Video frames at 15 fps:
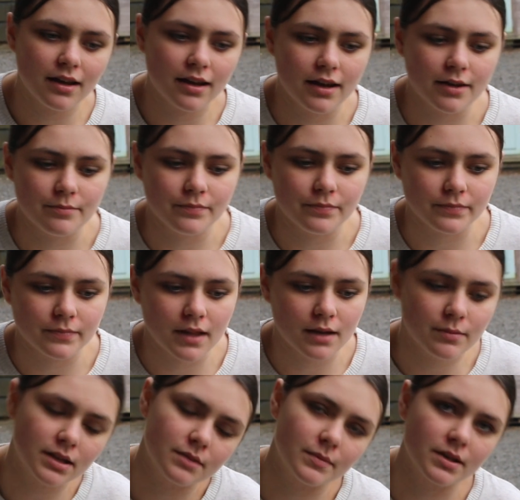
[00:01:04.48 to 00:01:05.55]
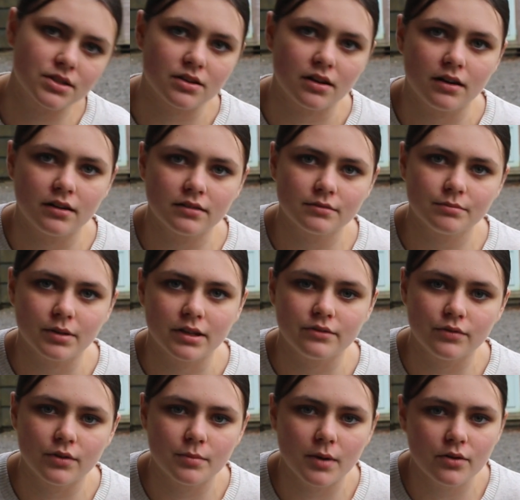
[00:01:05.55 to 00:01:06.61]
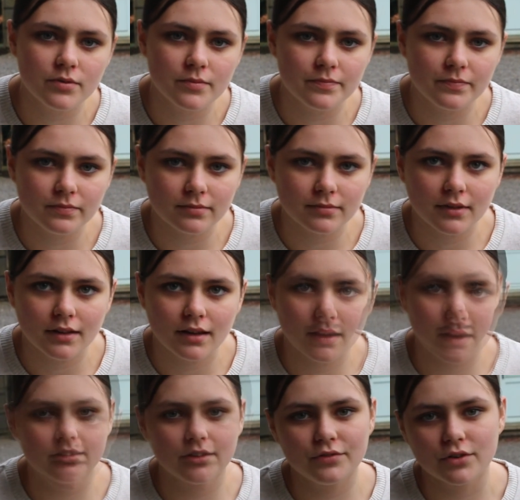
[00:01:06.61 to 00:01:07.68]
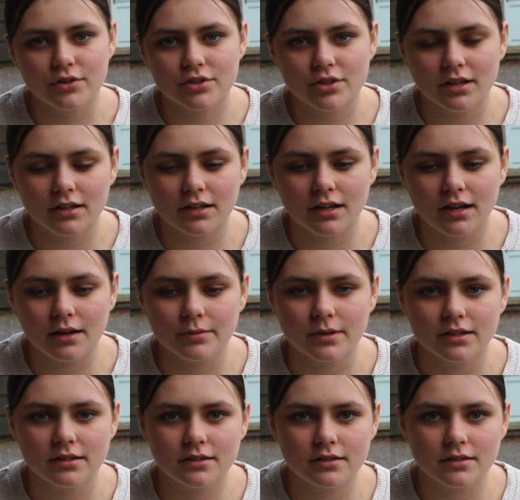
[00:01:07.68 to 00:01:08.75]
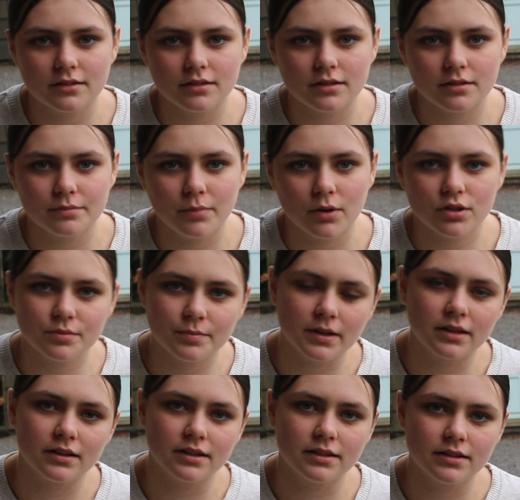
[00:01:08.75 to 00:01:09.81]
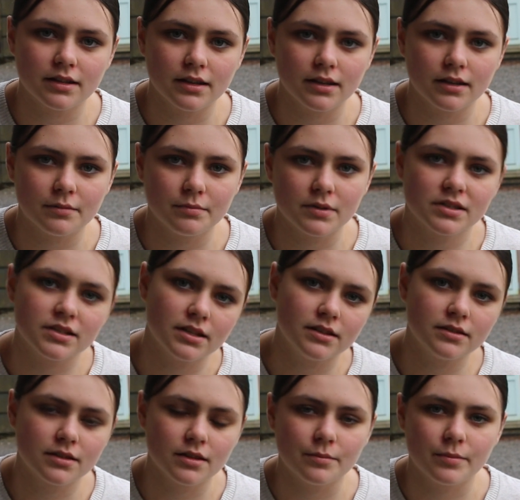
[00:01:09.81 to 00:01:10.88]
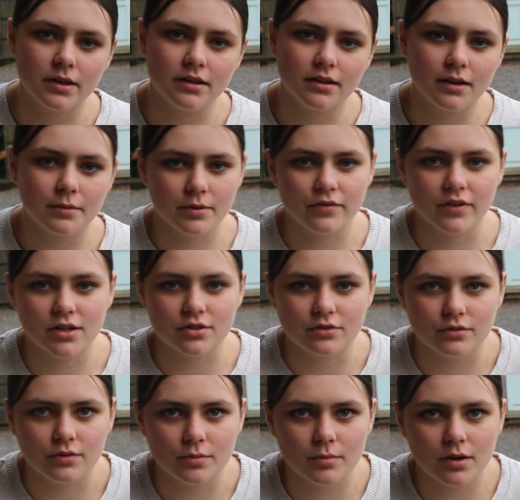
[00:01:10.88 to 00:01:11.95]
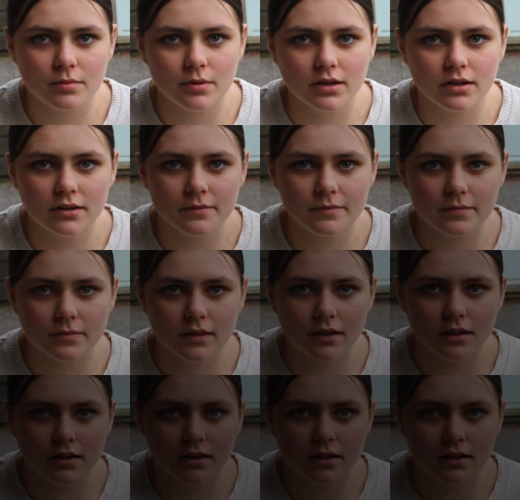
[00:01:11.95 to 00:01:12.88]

um, that made me start playing football. In the future, I would possibly like to proceed to be a professional football player.